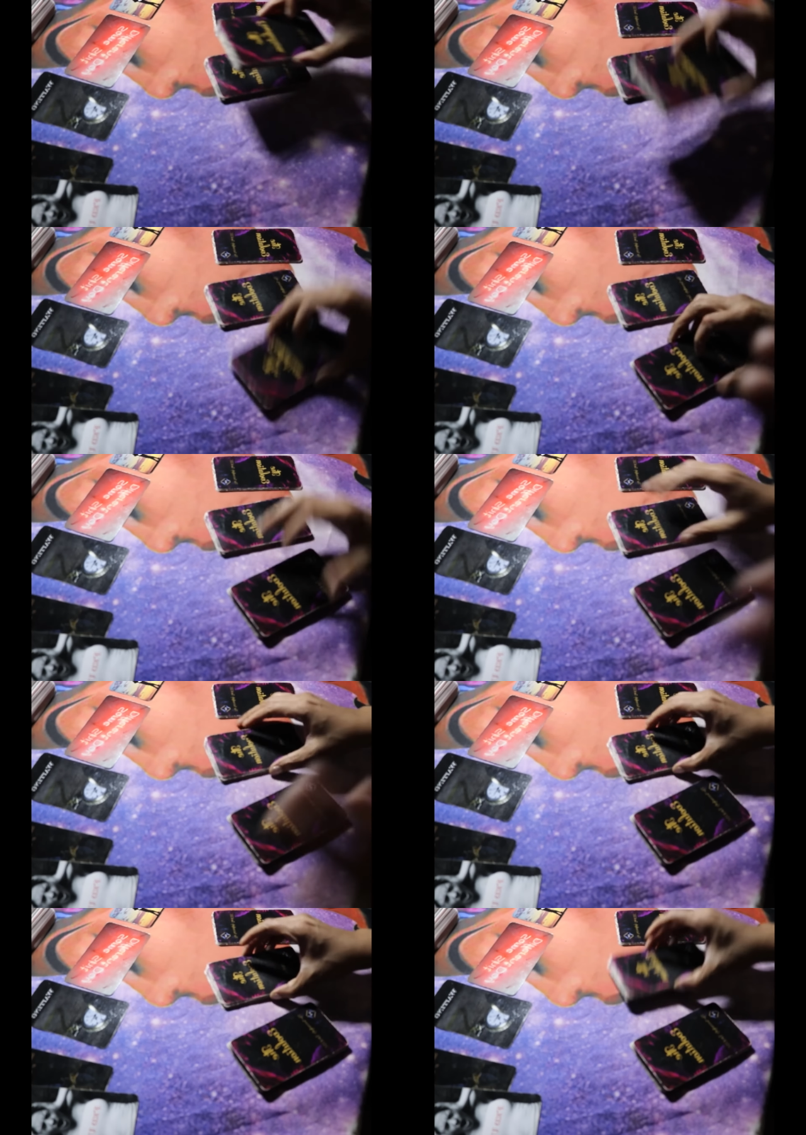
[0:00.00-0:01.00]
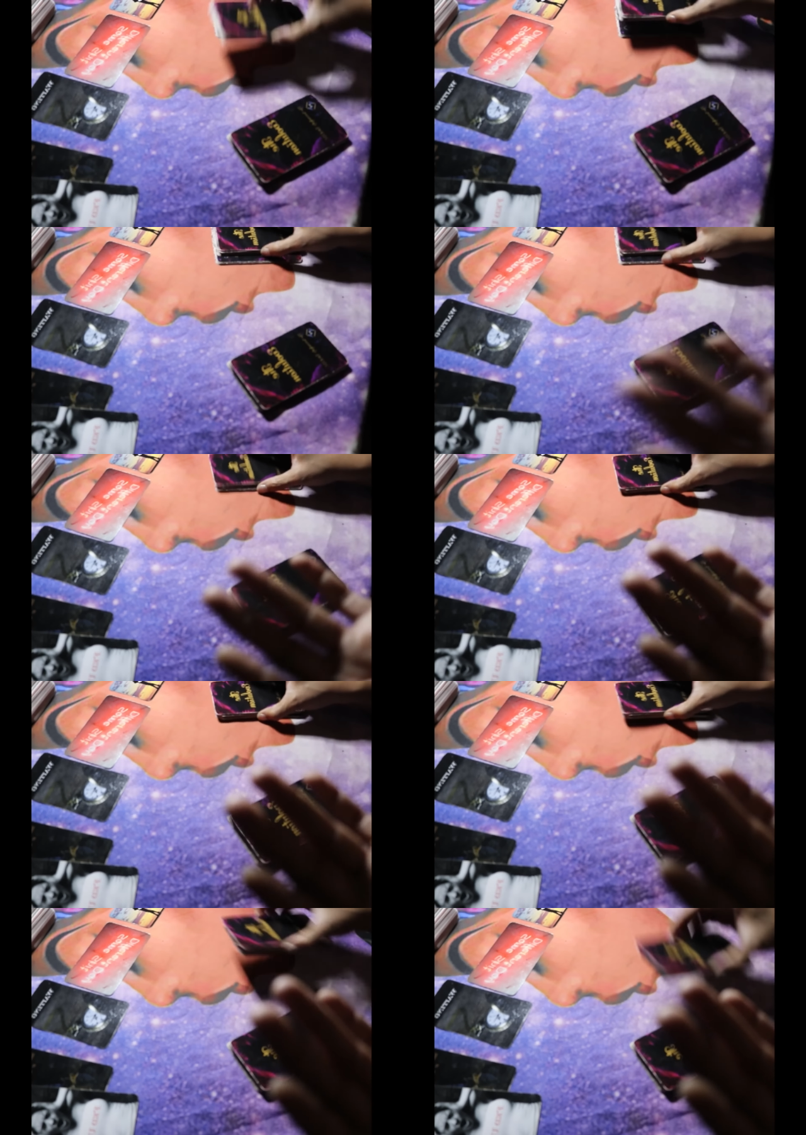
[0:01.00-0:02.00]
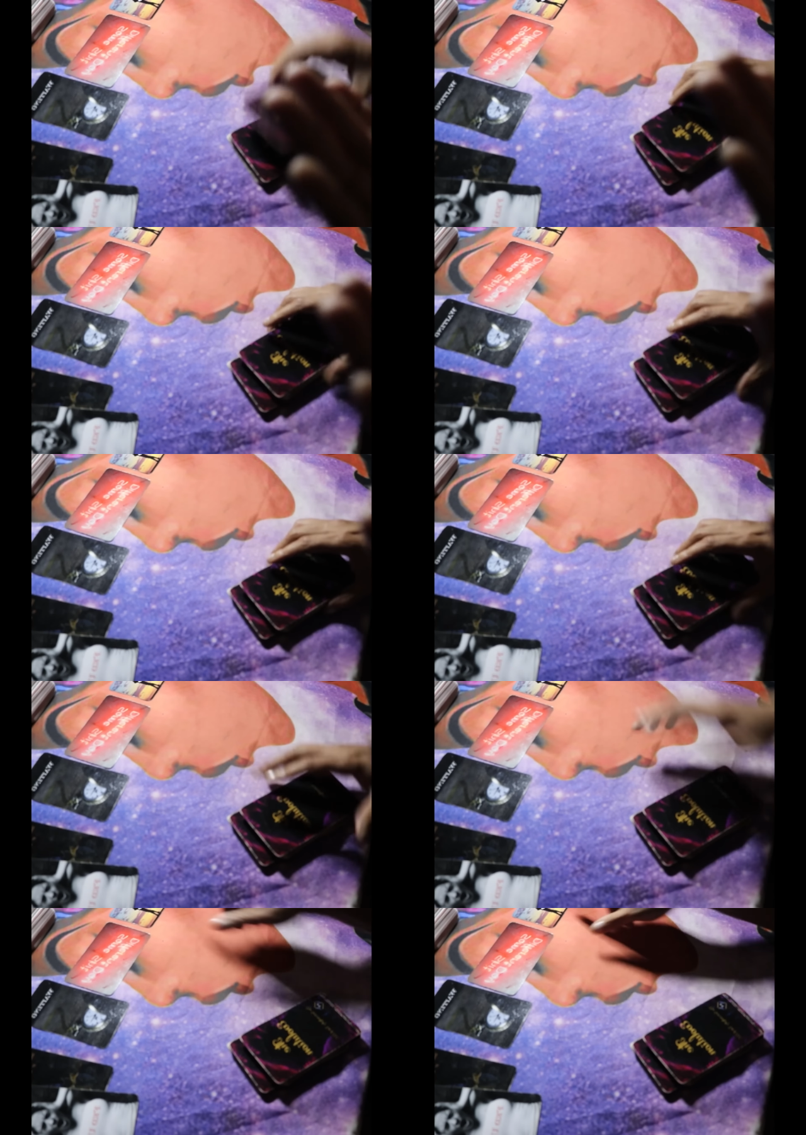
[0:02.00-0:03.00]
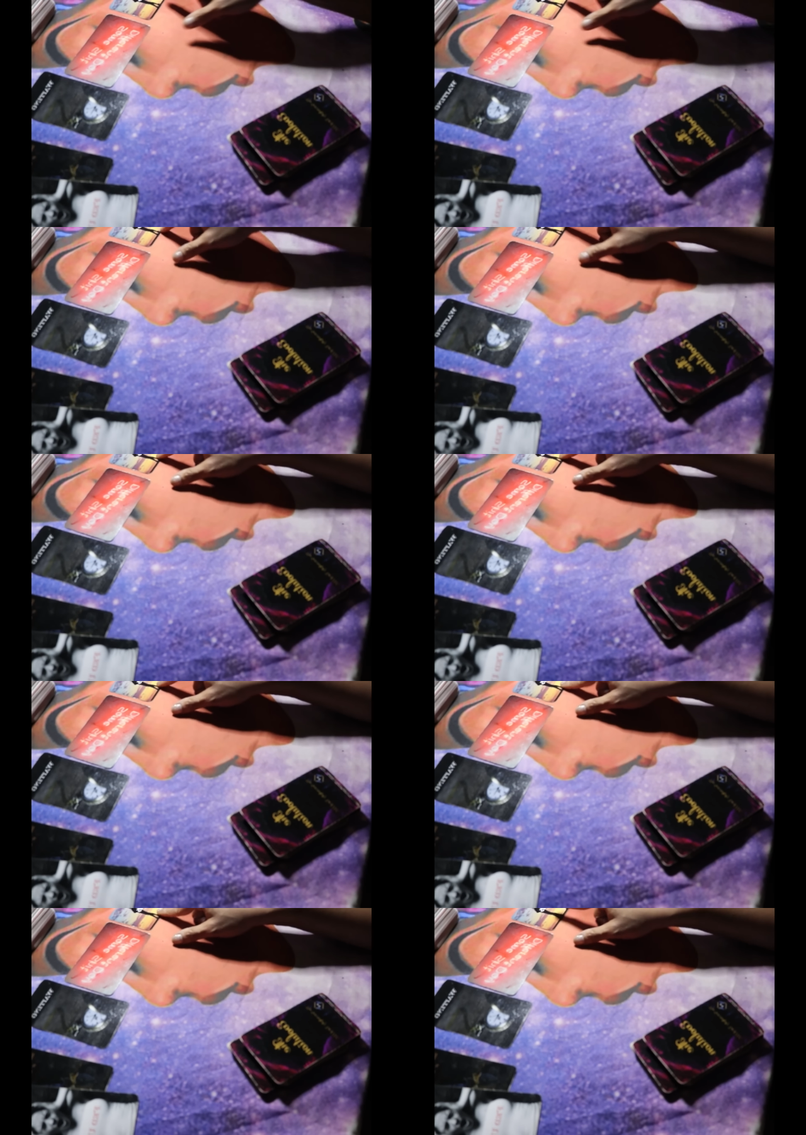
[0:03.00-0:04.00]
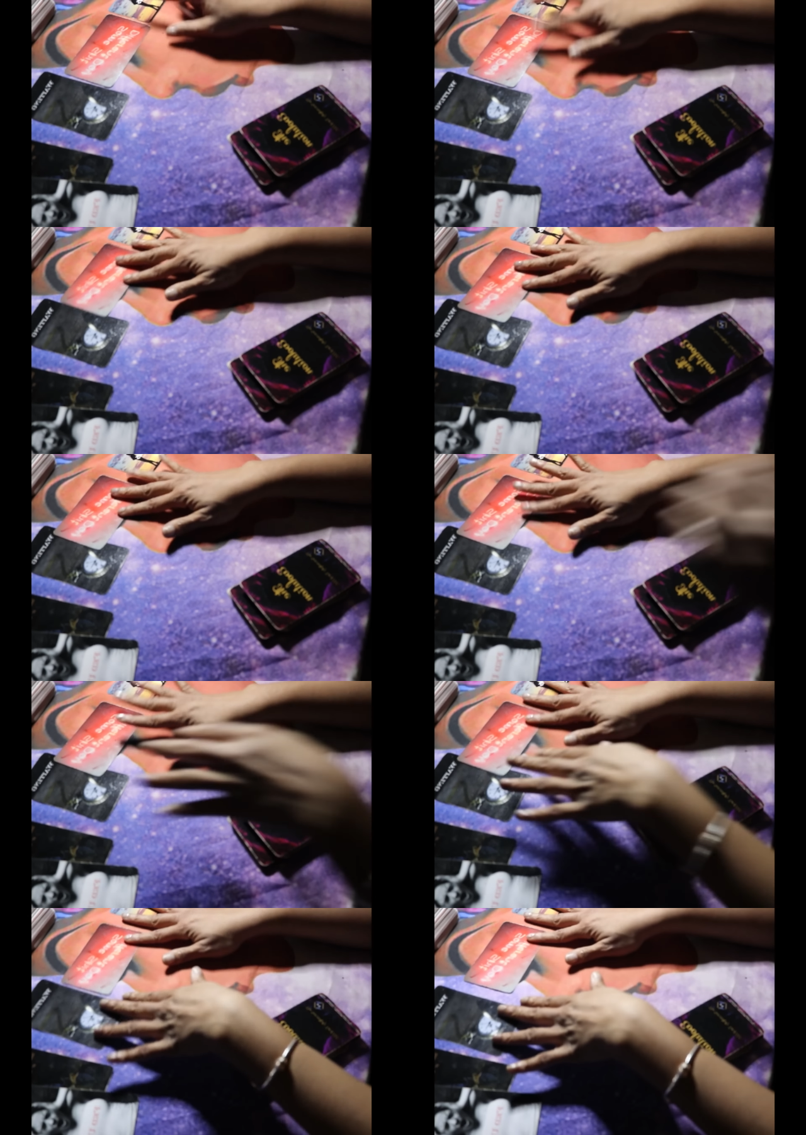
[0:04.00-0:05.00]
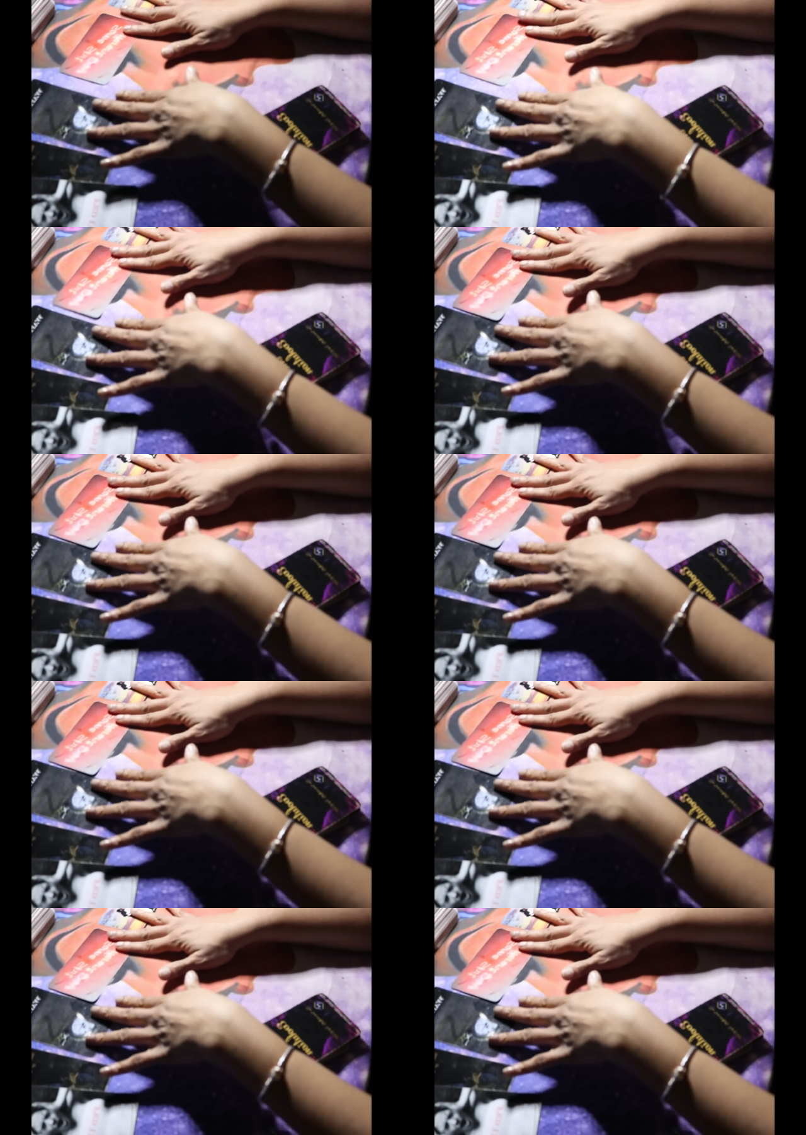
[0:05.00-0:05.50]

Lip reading: Nobody's mouth can be seen.